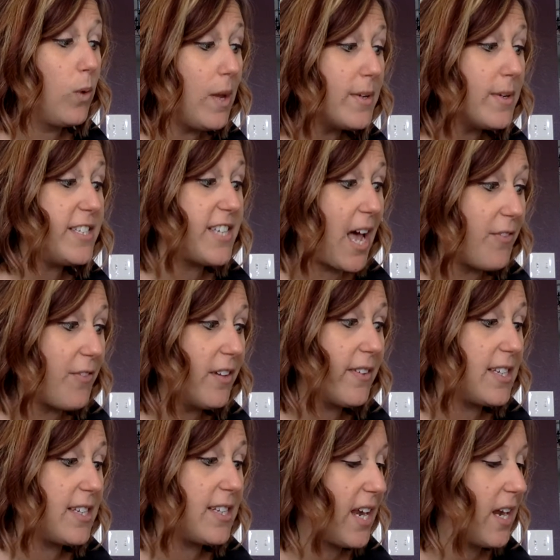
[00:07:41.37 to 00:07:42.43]
"We would
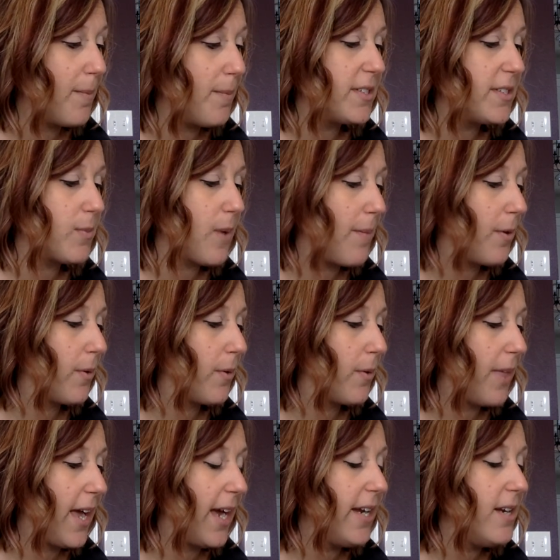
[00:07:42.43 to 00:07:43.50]
definitely sign up," Miss Weber
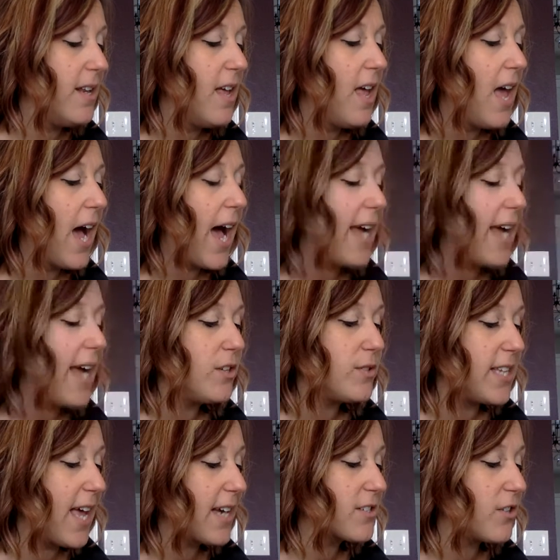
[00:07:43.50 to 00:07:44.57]
replied. "I
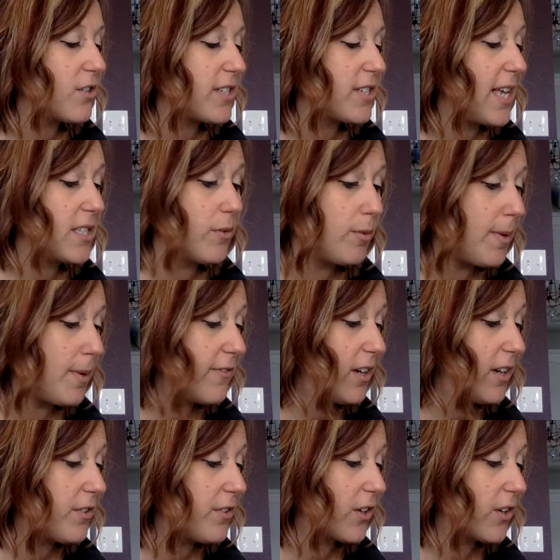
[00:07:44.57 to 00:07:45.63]
could use the exercise, and it would
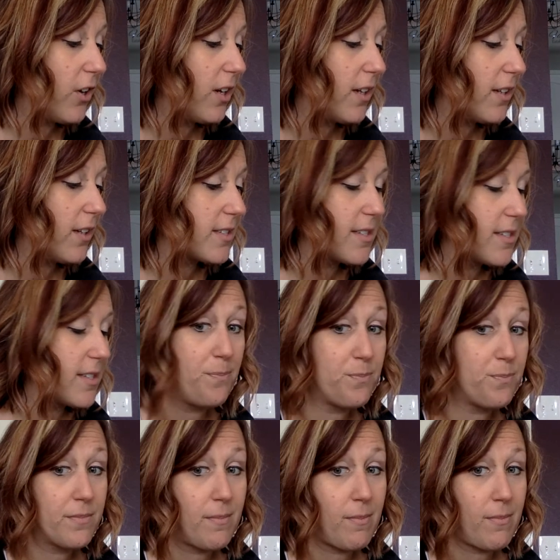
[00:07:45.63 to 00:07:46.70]
be fun for the girls."
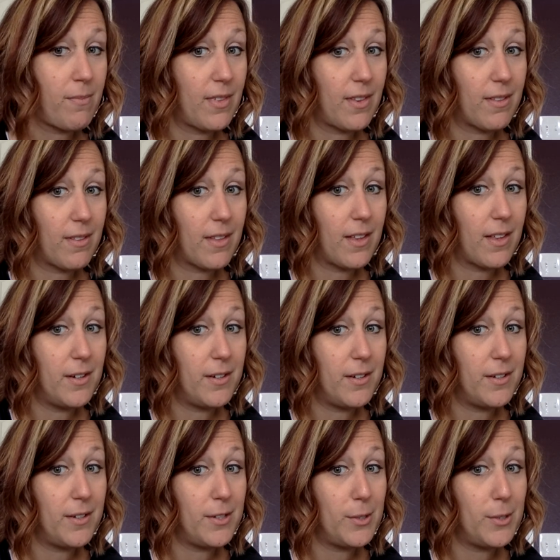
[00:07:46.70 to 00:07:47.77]

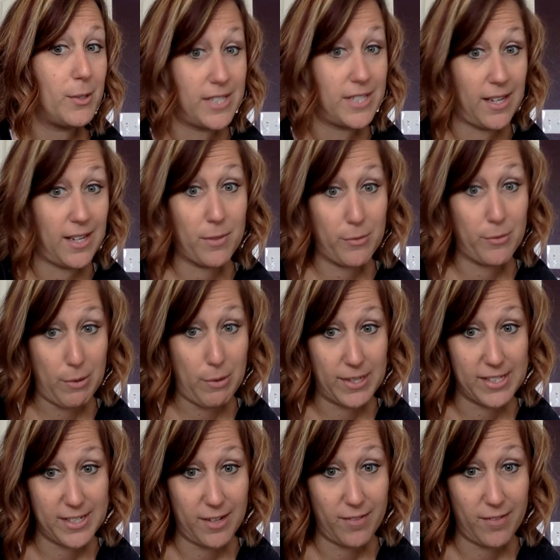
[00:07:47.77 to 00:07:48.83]
You see him
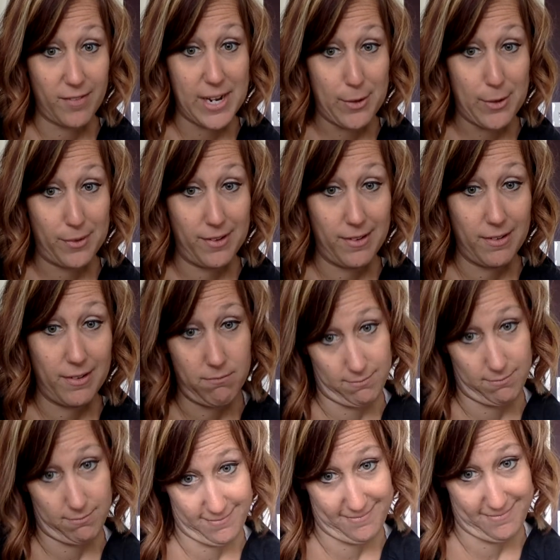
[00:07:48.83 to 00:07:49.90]
throwing stuff down
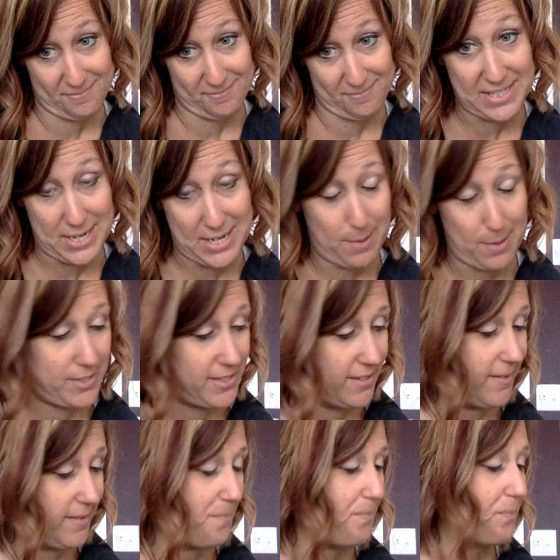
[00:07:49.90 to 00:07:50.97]
my
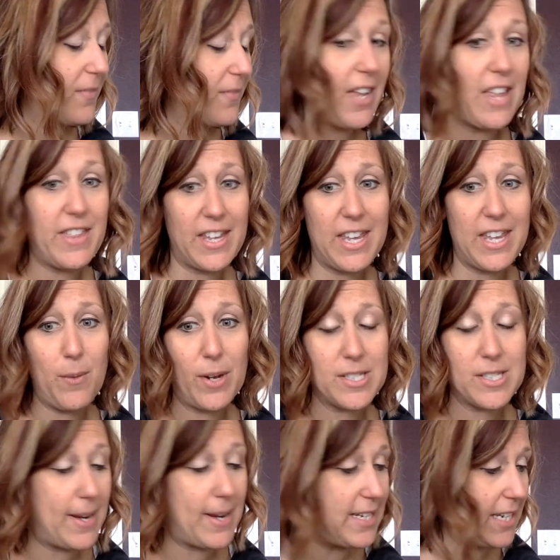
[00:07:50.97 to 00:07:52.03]
steps. I think he
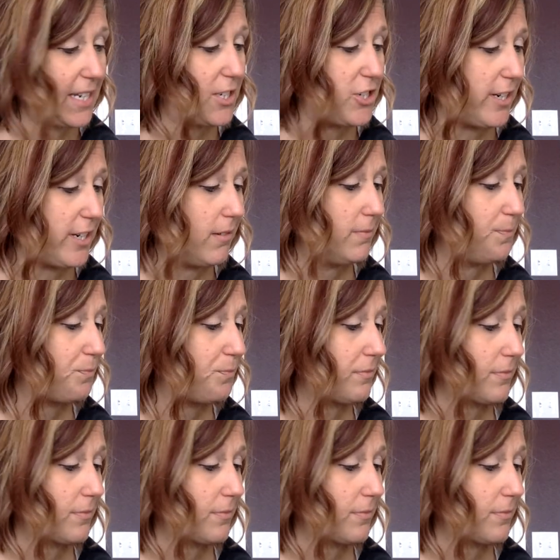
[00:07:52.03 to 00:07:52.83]
wants my attention.